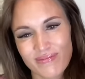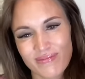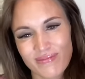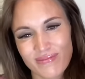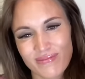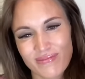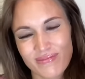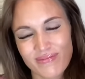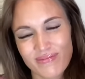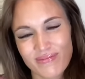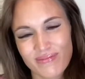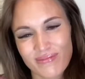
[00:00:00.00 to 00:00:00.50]

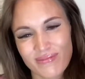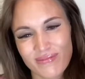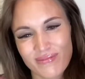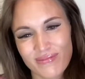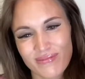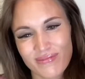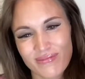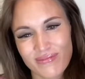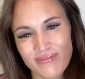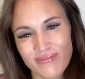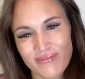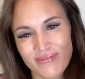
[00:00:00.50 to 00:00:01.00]

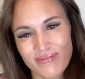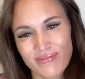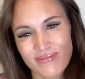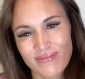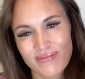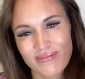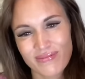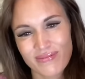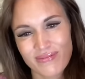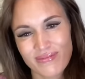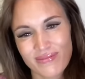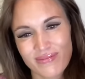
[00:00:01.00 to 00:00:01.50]

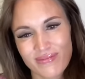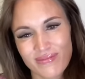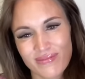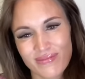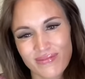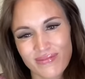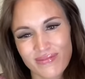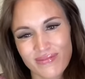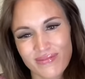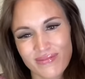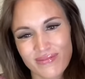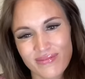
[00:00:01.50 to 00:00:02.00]

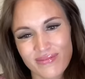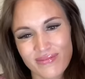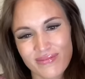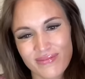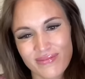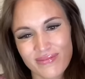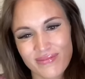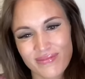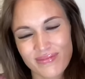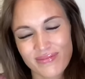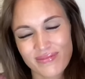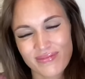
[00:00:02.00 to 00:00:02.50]

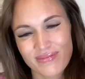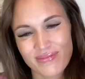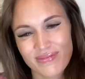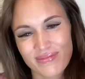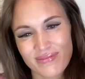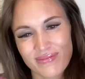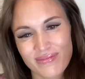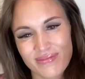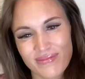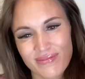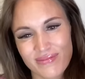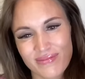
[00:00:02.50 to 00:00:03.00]

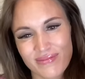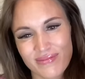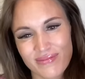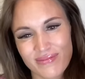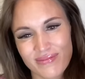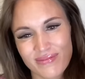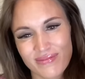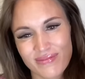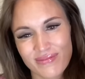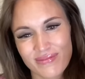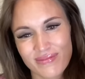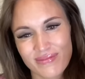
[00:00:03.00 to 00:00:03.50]

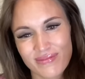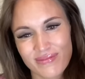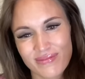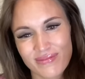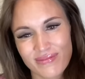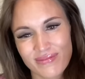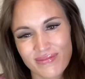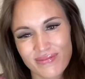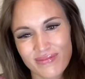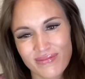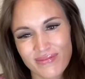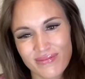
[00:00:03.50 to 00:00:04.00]

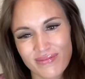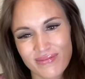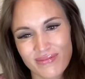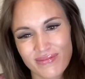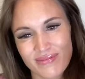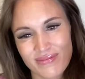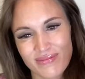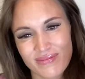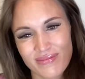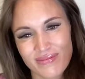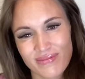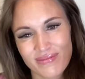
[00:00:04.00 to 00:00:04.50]

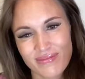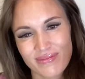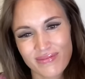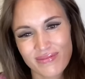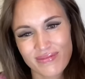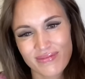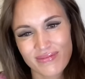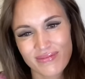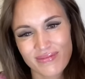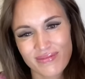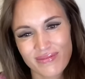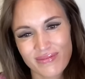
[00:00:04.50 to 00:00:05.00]

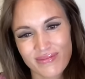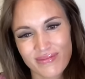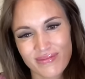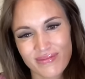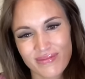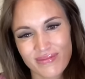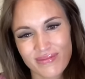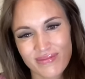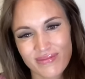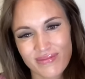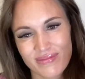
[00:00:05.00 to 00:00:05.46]
[no speech]